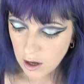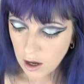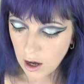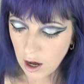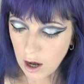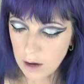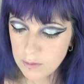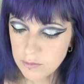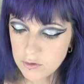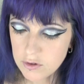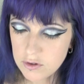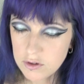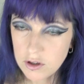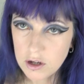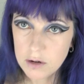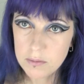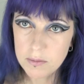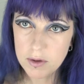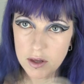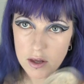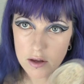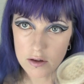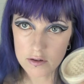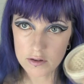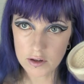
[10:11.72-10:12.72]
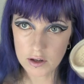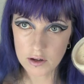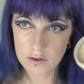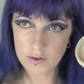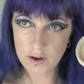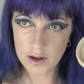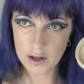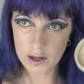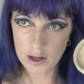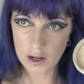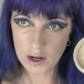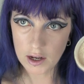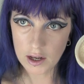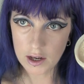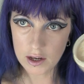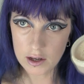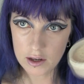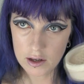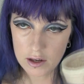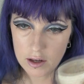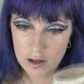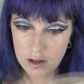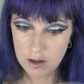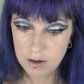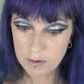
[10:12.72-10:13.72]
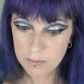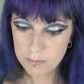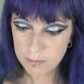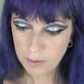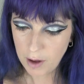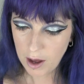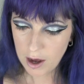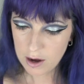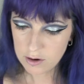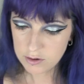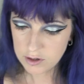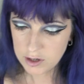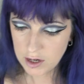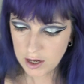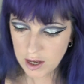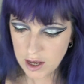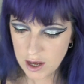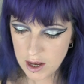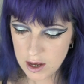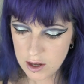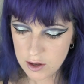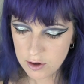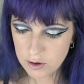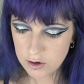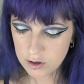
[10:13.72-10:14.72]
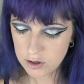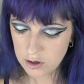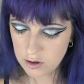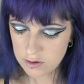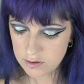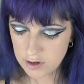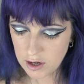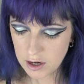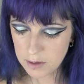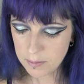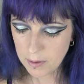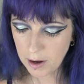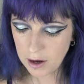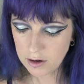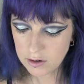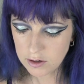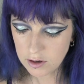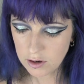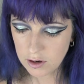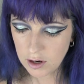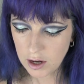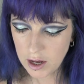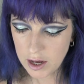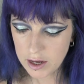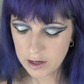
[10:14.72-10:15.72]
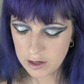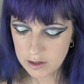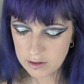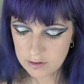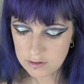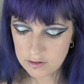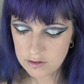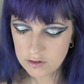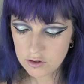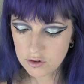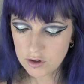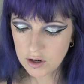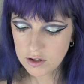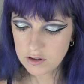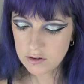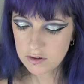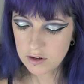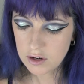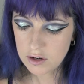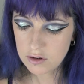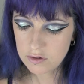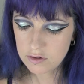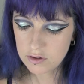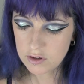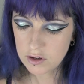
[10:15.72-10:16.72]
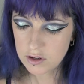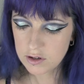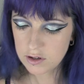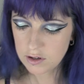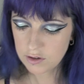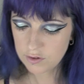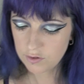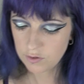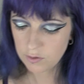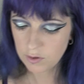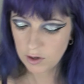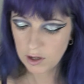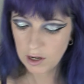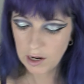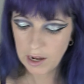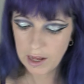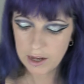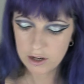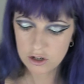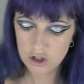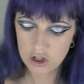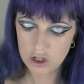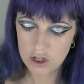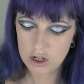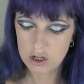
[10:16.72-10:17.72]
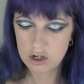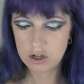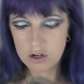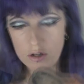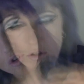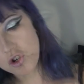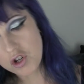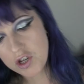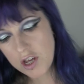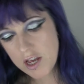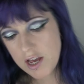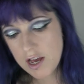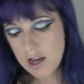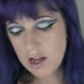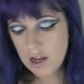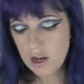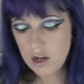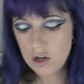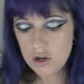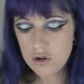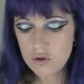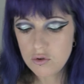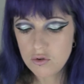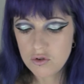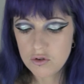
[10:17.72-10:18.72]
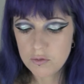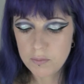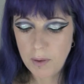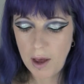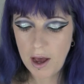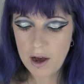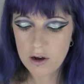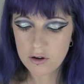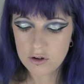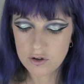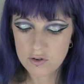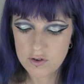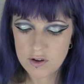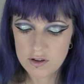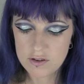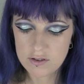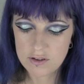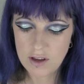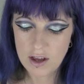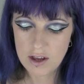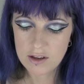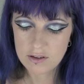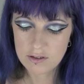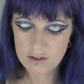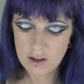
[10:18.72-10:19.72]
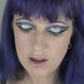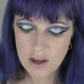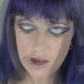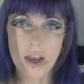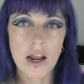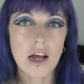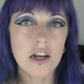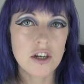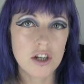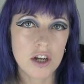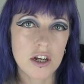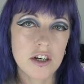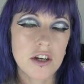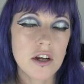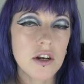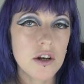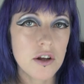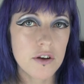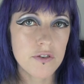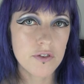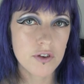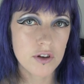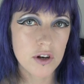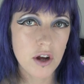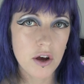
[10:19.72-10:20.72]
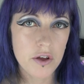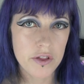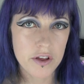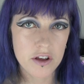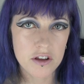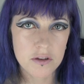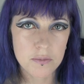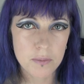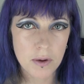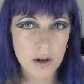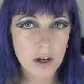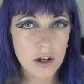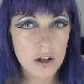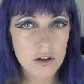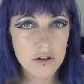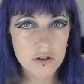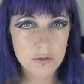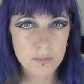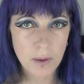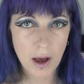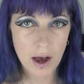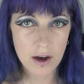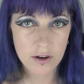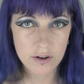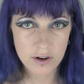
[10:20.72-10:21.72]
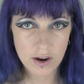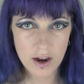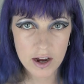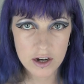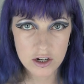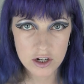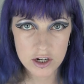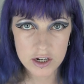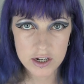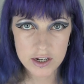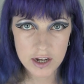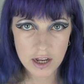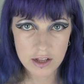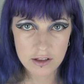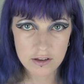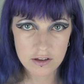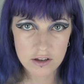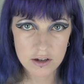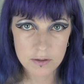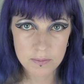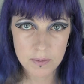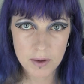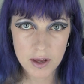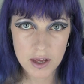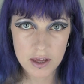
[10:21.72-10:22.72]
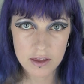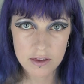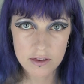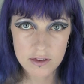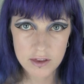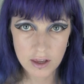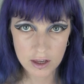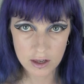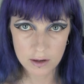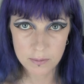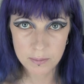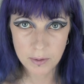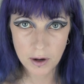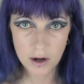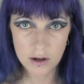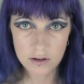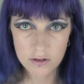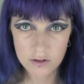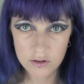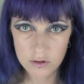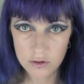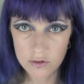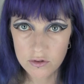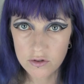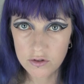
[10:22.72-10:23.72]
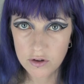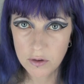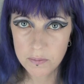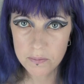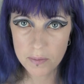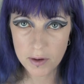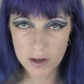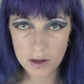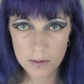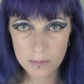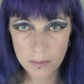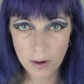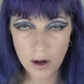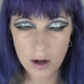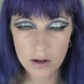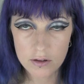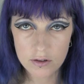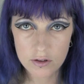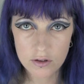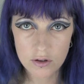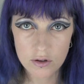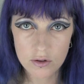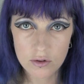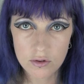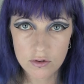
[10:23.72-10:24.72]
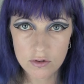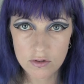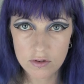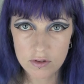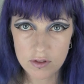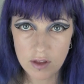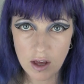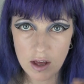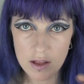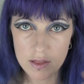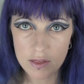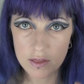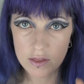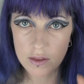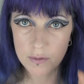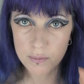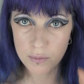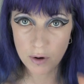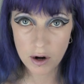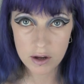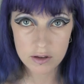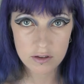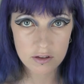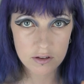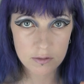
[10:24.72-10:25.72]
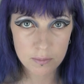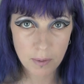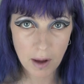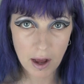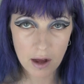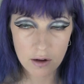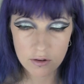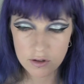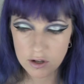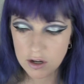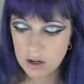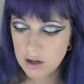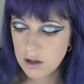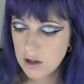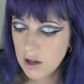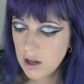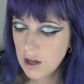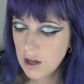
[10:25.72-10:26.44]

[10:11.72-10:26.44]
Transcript: I'm just going to be using a regular powder here. You can use any powder you like. This is translucent, it's from Collection, sheer loose powder it says. And actually, I don't know if you know this, but loose powder actually tends to be thicker particles, so bigger particles than the pressed powder.